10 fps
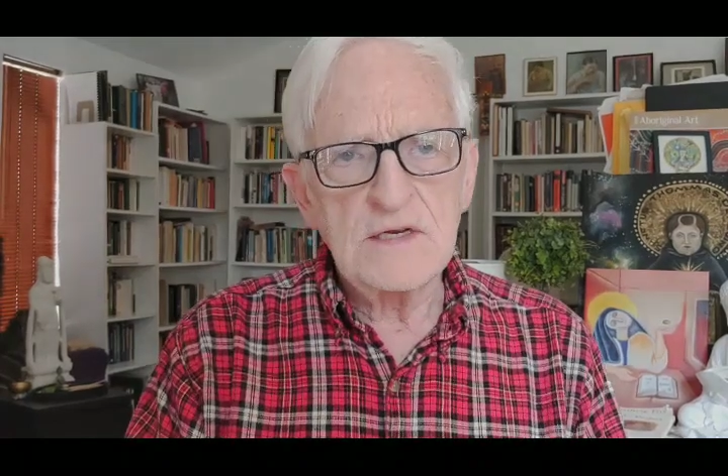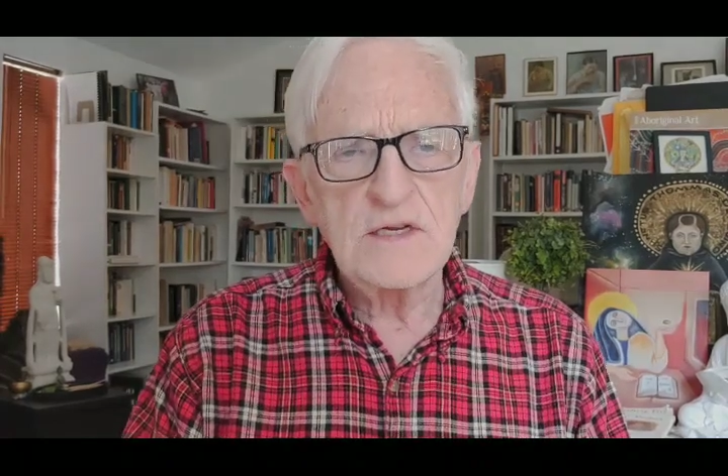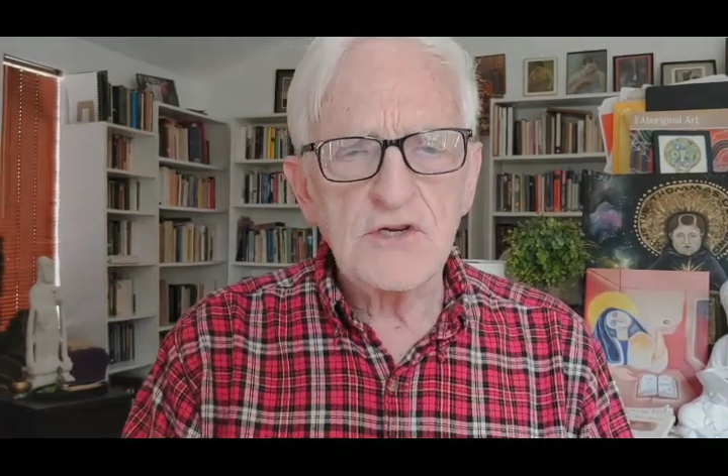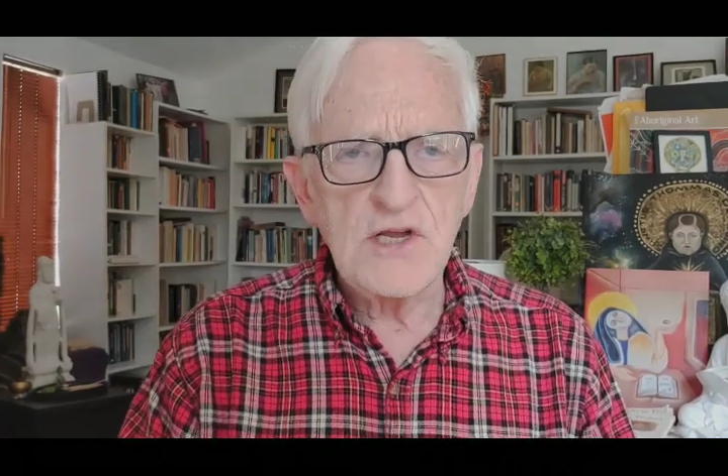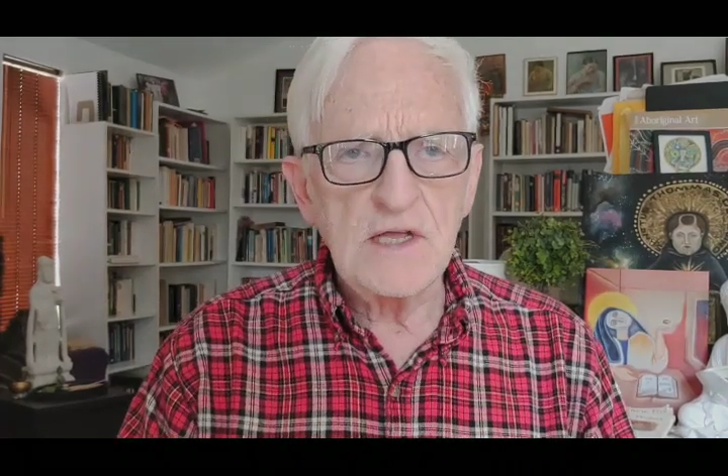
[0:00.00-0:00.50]

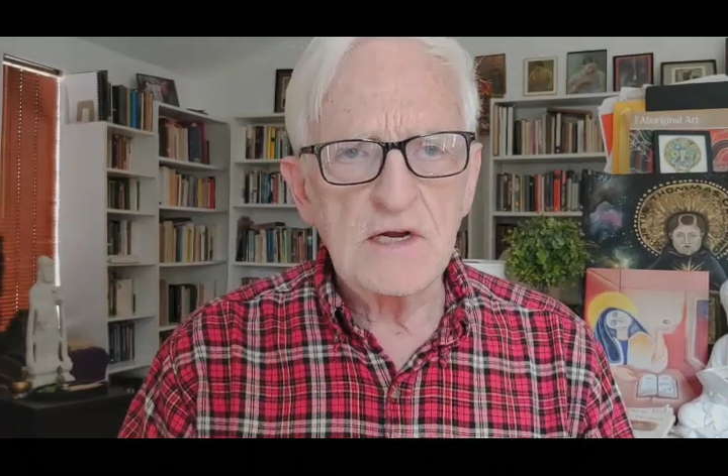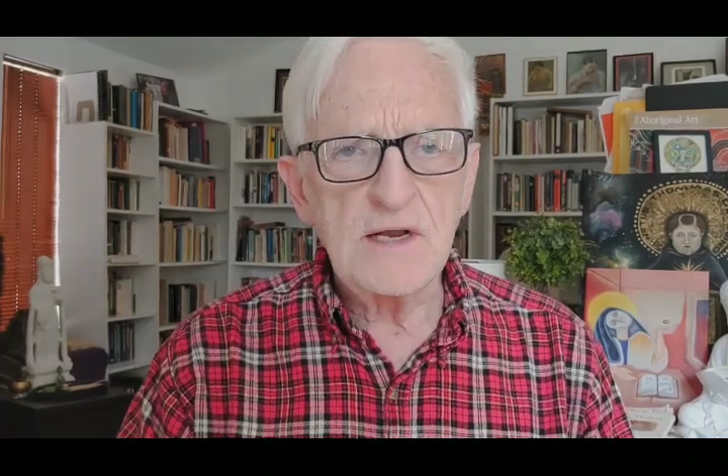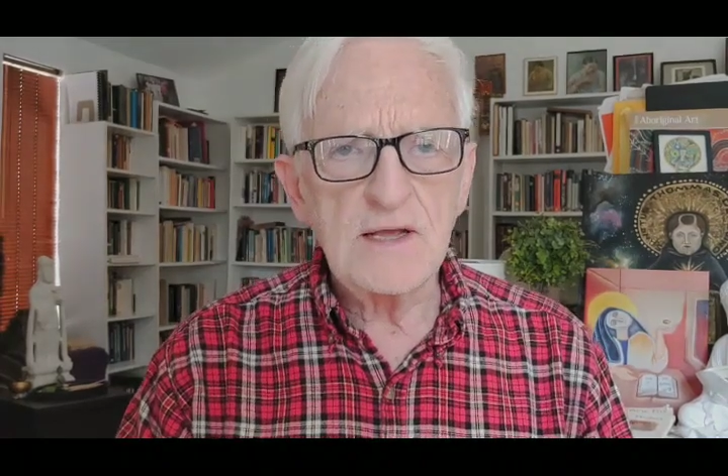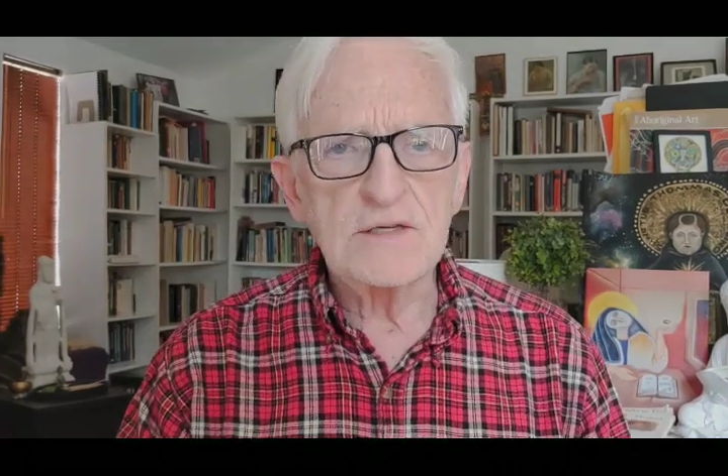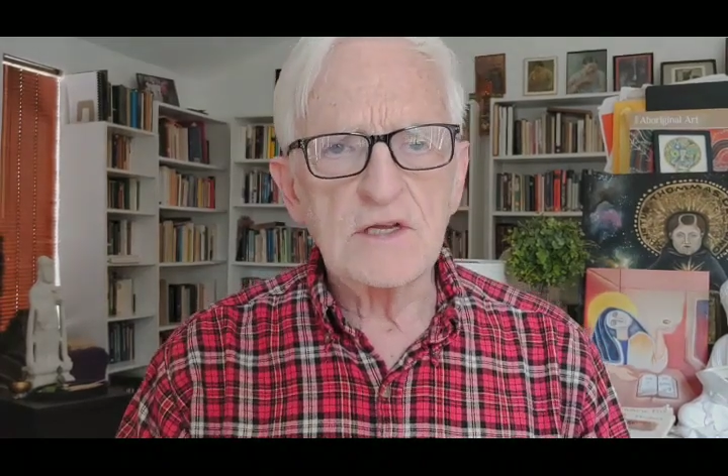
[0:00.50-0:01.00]

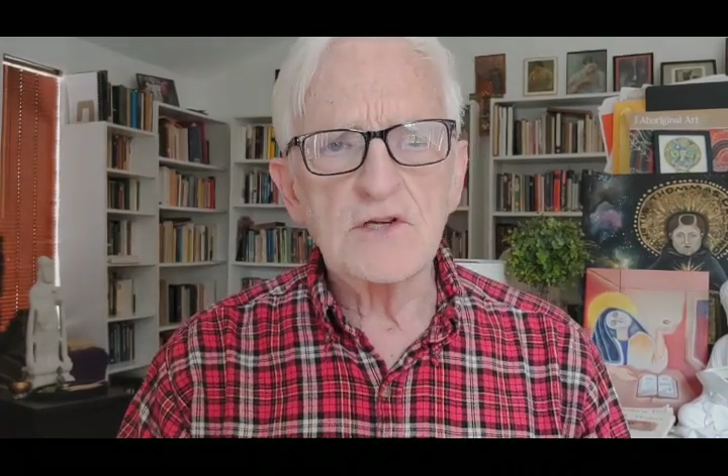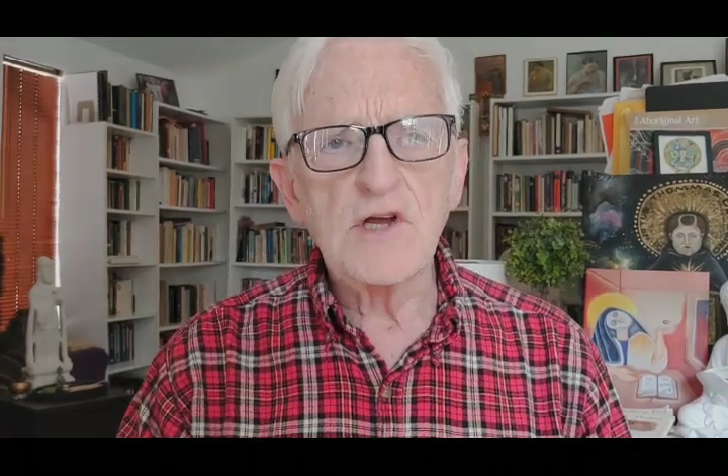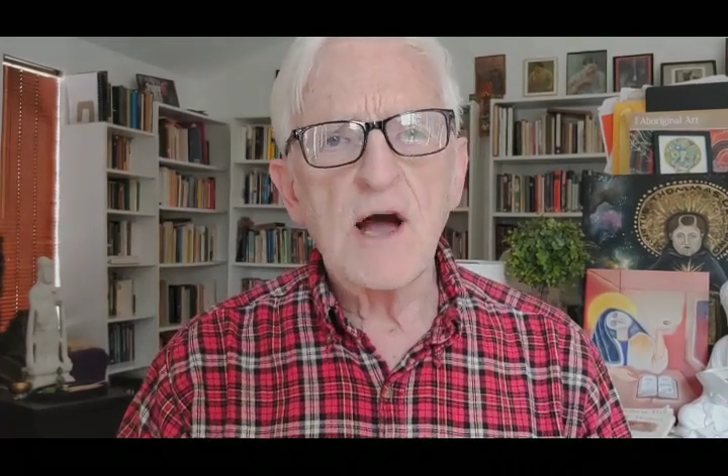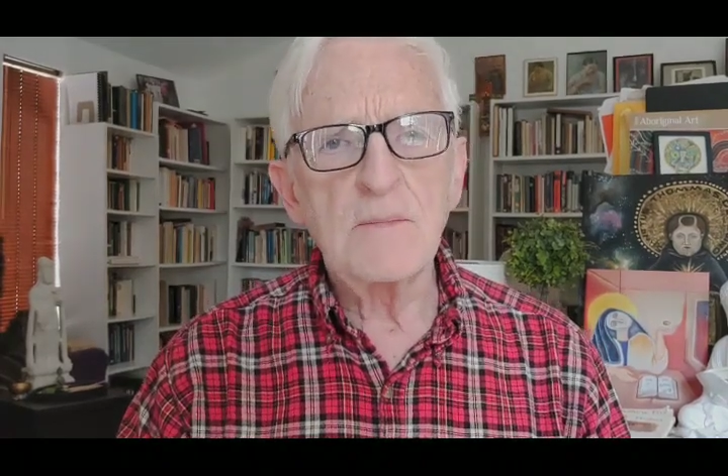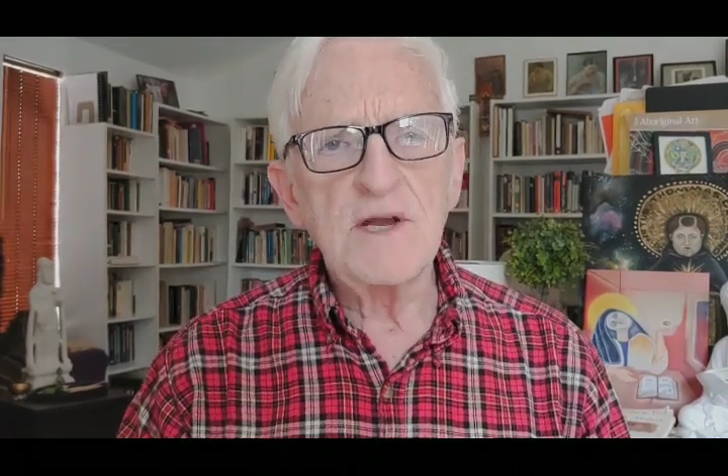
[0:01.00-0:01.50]
initiated as a
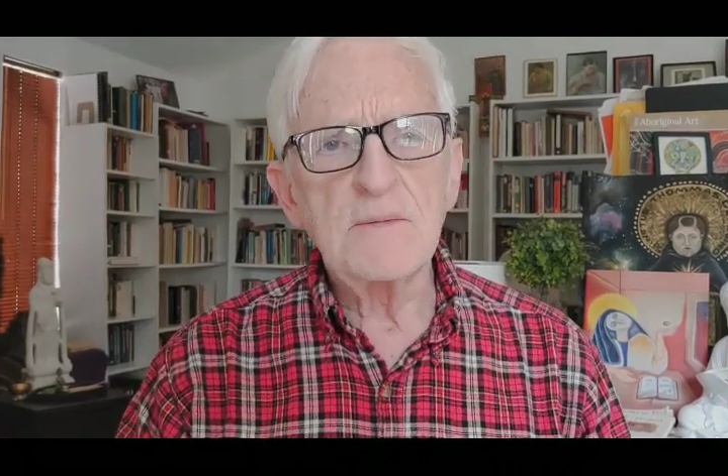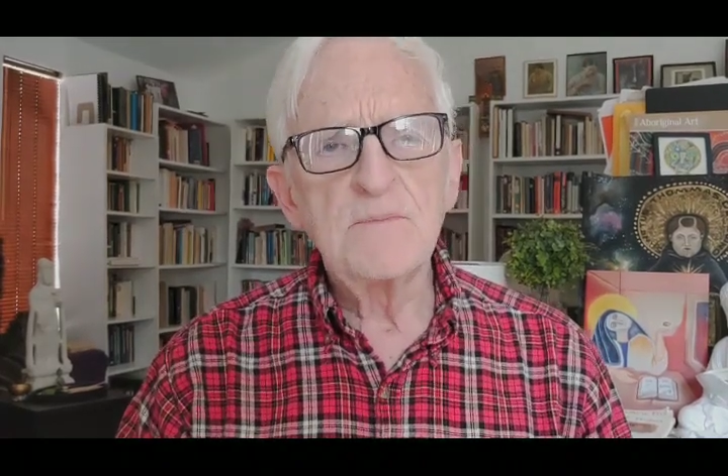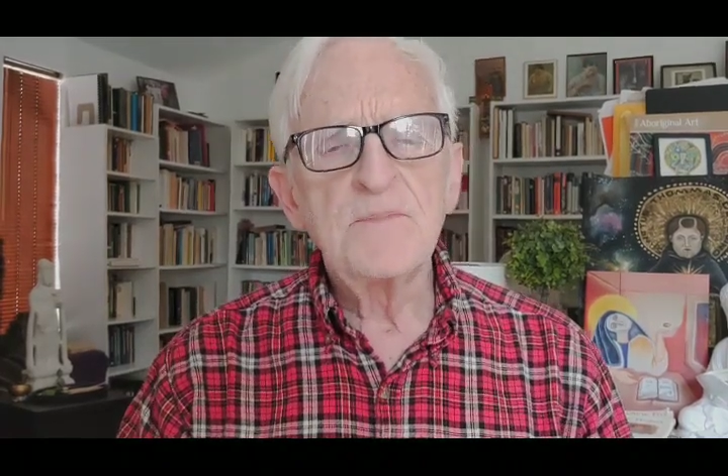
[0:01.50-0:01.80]
shaman.